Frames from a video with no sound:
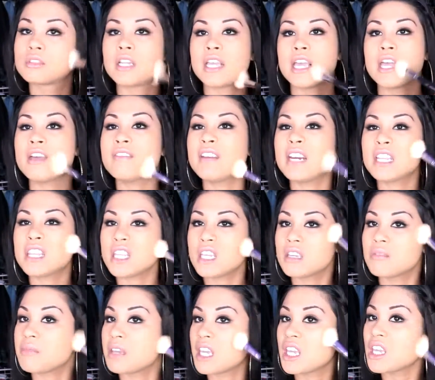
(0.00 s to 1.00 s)

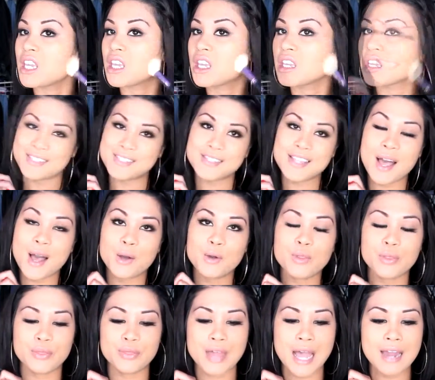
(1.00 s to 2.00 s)
Everything me. And
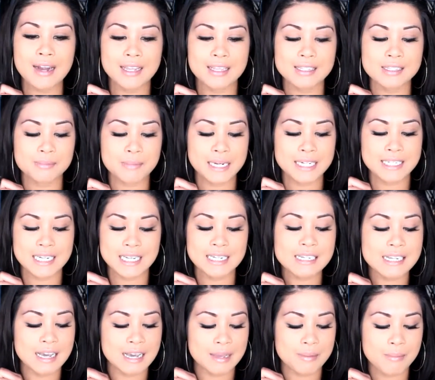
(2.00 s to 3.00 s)
so that is my
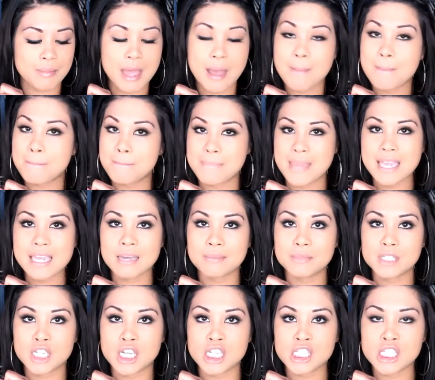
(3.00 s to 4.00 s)
daytime makeup
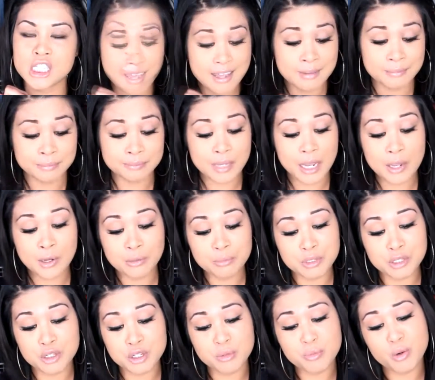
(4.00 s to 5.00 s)
tip. Yeah, I hope
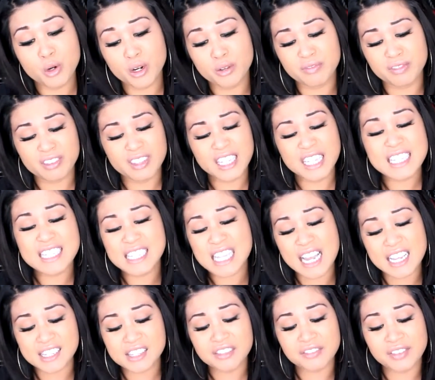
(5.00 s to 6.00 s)
to do more of these
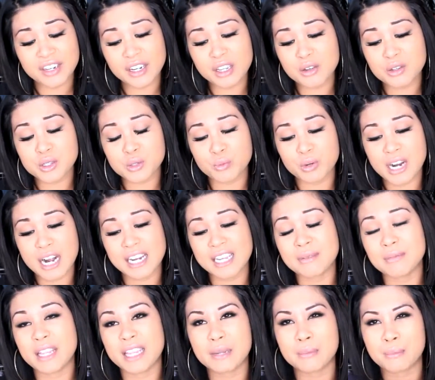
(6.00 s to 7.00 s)
kinds of videos where I
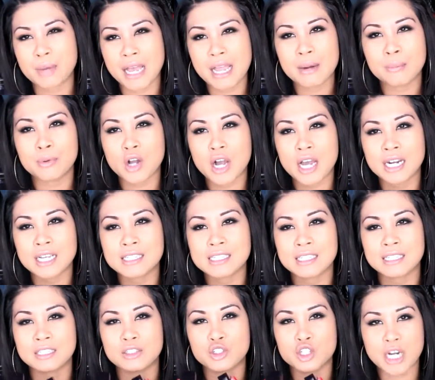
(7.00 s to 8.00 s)
can like buy a product
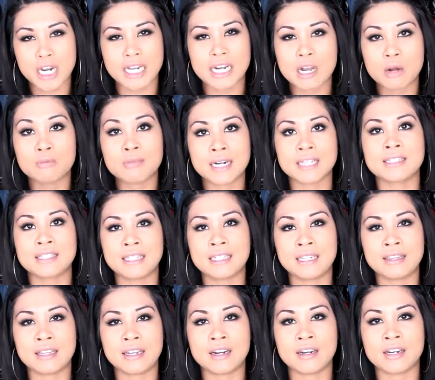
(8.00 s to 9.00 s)
and then try it out right then
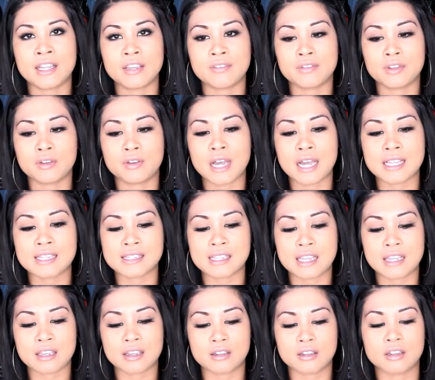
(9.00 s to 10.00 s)
and there and give you guys
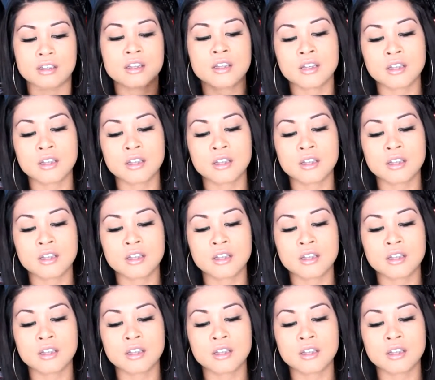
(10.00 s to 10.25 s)
like a